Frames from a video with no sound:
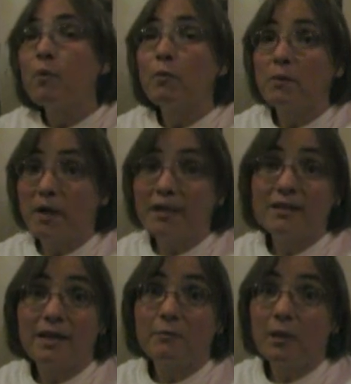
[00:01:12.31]
but when my
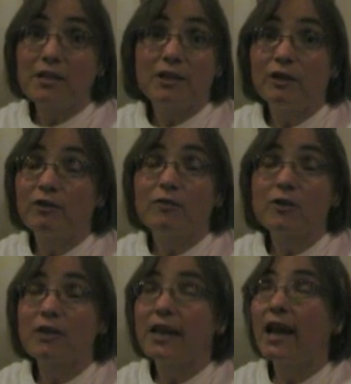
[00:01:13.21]
son went to
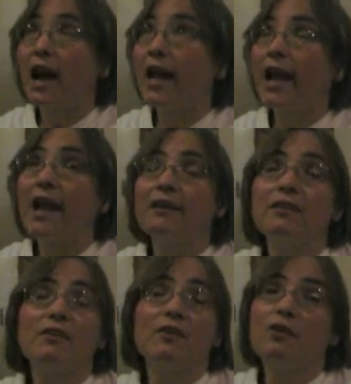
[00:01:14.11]
university, I had
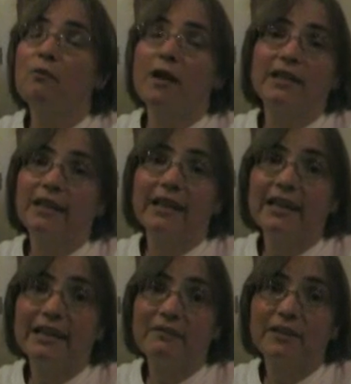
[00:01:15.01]
no idea
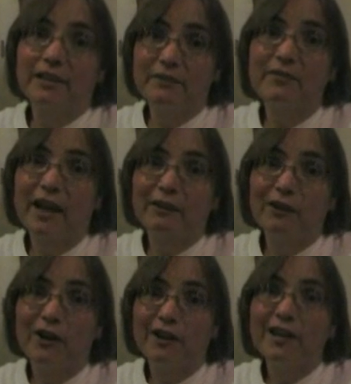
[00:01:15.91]
he'd even live that
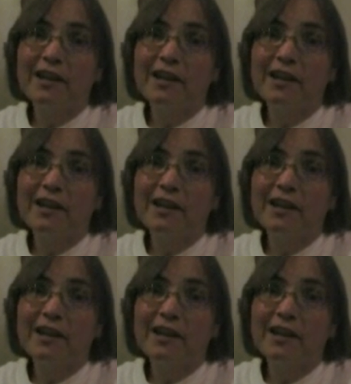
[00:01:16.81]
long,